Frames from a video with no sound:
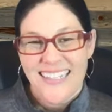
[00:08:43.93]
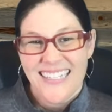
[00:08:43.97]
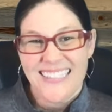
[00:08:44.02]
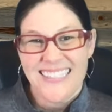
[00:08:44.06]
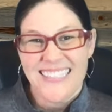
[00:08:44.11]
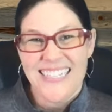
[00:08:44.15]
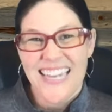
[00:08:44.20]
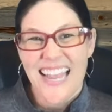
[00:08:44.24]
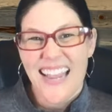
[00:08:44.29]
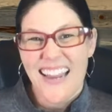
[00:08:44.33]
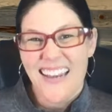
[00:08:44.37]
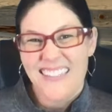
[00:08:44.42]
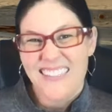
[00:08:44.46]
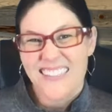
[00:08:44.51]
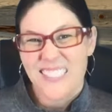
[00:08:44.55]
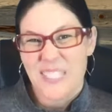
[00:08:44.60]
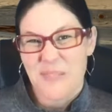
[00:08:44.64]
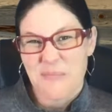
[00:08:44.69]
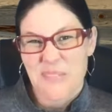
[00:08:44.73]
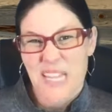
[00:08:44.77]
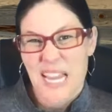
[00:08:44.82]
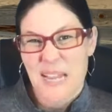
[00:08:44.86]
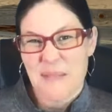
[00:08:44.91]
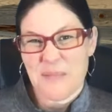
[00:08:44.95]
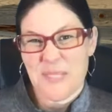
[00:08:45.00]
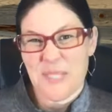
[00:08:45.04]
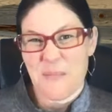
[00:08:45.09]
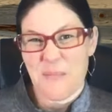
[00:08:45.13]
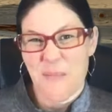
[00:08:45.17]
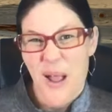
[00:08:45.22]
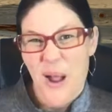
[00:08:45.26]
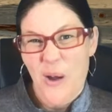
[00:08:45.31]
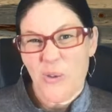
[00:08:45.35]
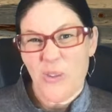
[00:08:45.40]
it's not sometimes
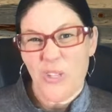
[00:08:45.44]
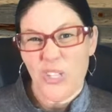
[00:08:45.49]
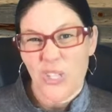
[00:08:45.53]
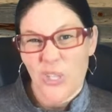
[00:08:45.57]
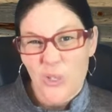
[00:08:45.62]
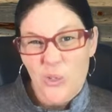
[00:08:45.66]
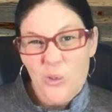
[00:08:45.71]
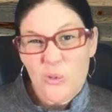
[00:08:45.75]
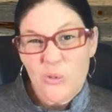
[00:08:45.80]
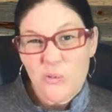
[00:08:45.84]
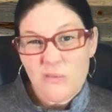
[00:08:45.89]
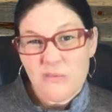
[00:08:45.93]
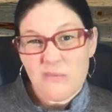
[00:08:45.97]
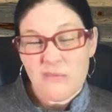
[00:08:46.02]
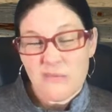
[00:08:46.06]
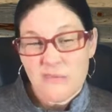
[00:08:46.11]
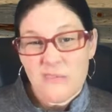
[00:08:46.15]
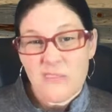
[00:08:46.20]
about you